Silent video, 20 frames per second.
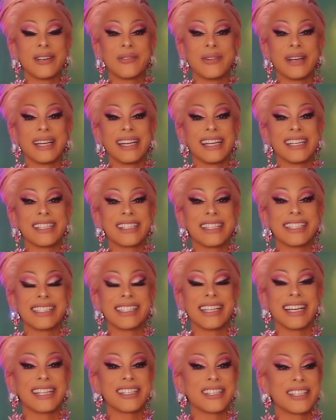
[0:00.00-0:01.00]
here to win it, and she
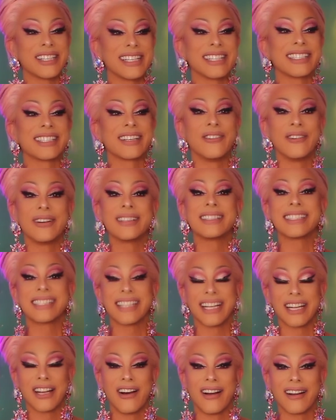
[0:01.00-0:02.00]
said she is going to
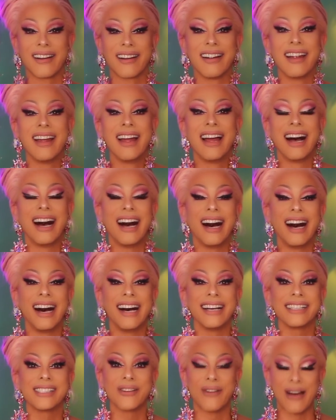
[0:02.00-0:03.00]
stay longer.
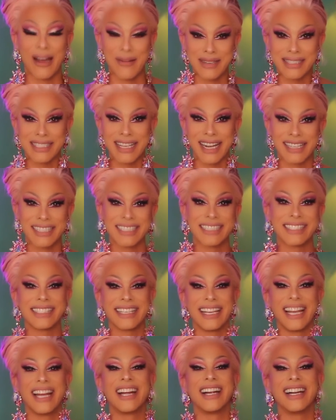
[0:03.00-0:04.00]
So I'm excited to
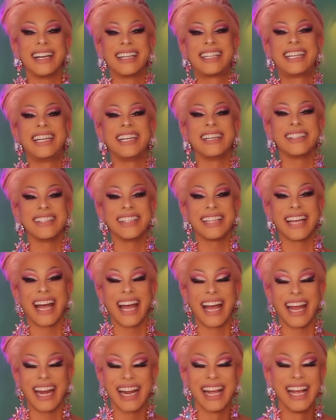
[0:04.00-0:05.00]
see her do
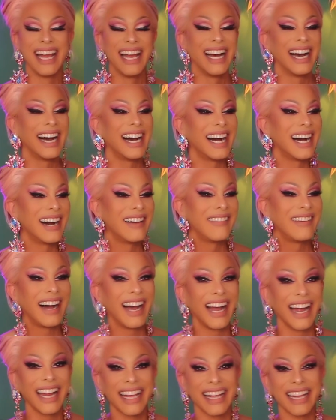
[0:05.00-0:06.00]
that.
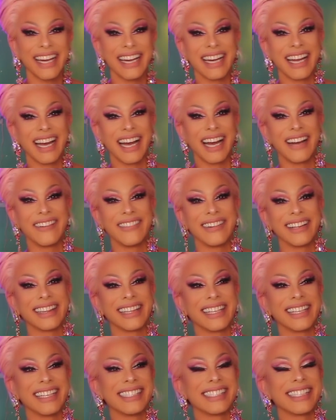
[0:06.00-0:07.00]
I cannot with
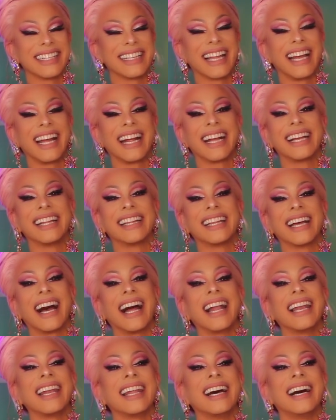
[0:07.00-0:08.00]
this. Like,
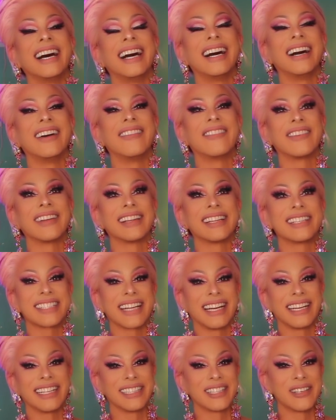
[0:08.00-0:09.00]
I love for the
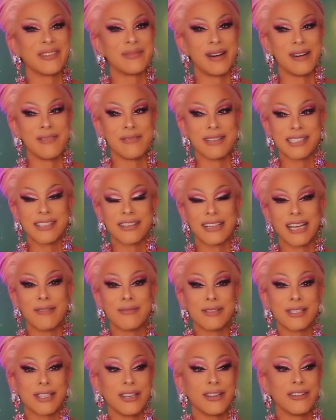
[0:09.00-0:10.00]
shady little moments. So that
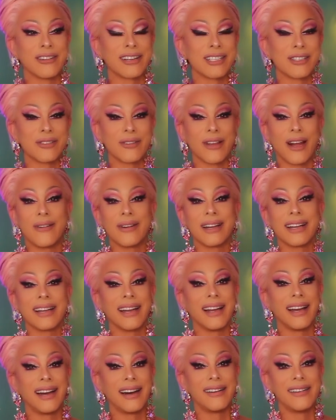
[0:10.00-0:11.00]
was cute, because you already
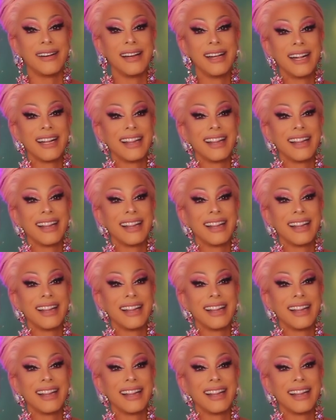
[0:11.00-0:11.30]
know